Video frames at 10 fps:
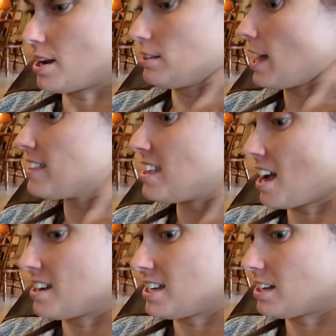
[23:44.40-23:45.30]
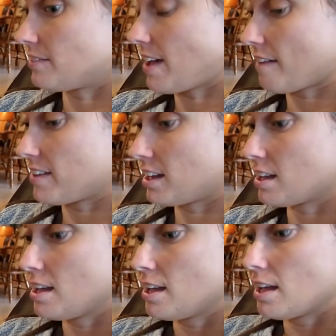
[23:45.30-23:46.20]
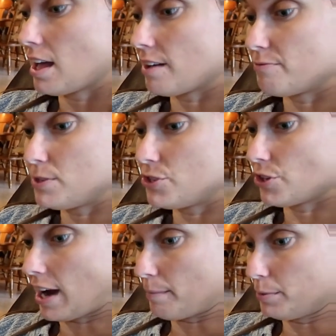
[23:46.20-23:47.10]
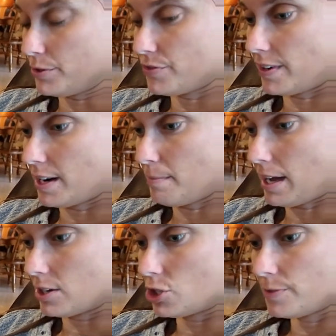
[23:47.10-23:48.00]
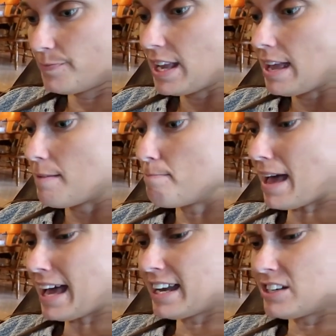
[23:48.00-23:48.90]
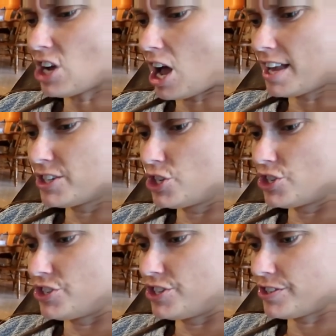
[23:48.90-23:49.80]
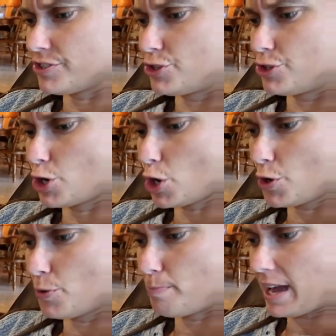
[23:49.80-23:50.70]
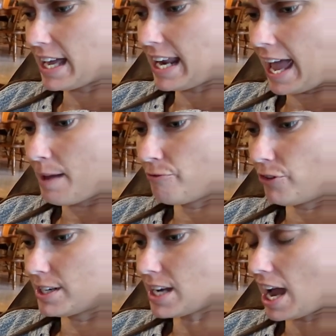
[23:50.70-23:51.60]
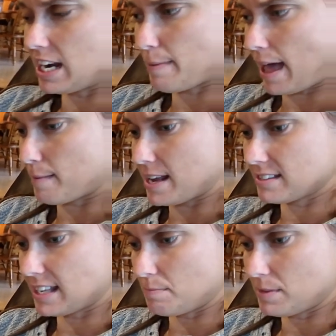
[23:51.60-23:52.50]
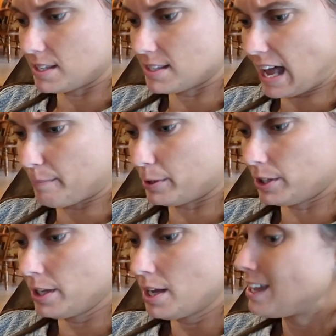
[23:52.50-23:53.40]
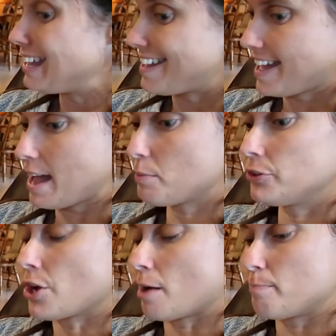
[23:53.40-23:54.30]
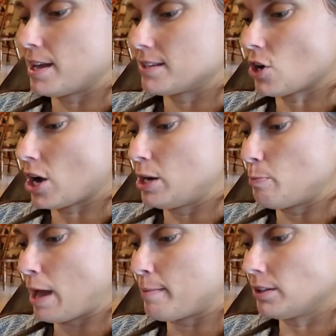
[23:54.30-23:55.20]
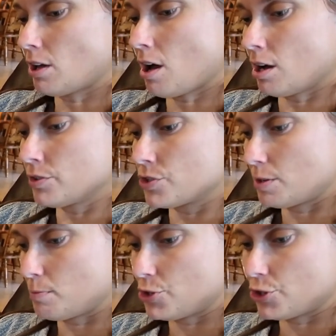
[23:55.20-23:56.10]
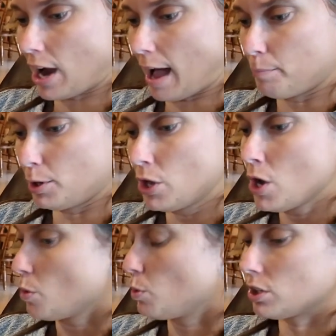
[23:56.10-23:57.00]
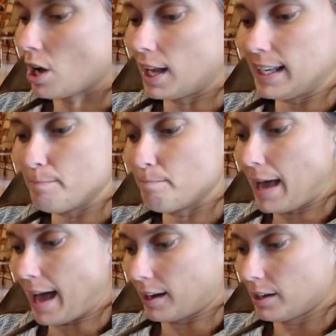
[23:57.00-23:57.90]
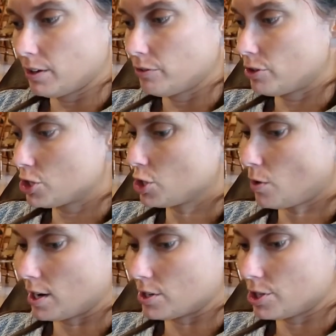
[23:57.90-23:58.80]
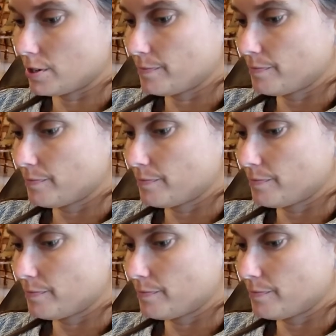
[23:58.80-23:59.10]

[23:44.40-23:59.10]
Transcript: not like the idea of having of Mr. Apples very much. Macintosh is just too big a name for a tiny baby, said Mrs. Apple. He will not be a tiny baby long, said Mr. Apple. We'll call him Mac for short.